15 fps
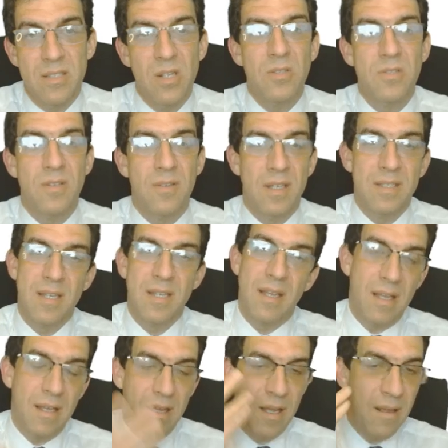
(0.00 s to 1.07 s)
lots of things. I
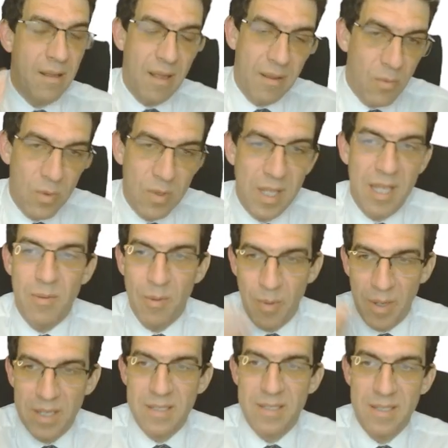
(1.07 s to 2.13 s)
want to keep the
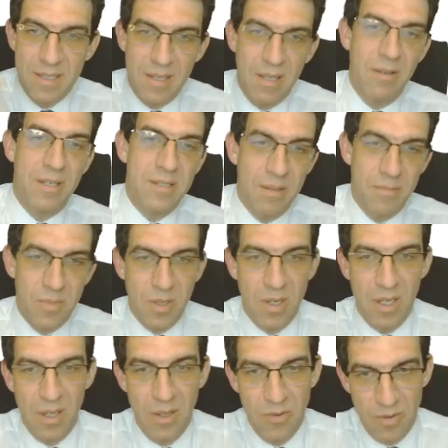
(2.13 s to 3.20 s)
pace of this going, so I'm not
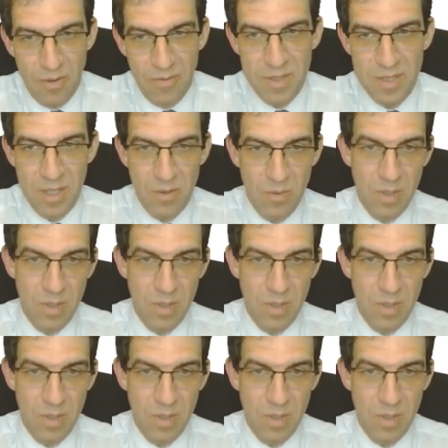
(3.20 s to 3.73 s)
going to go through every single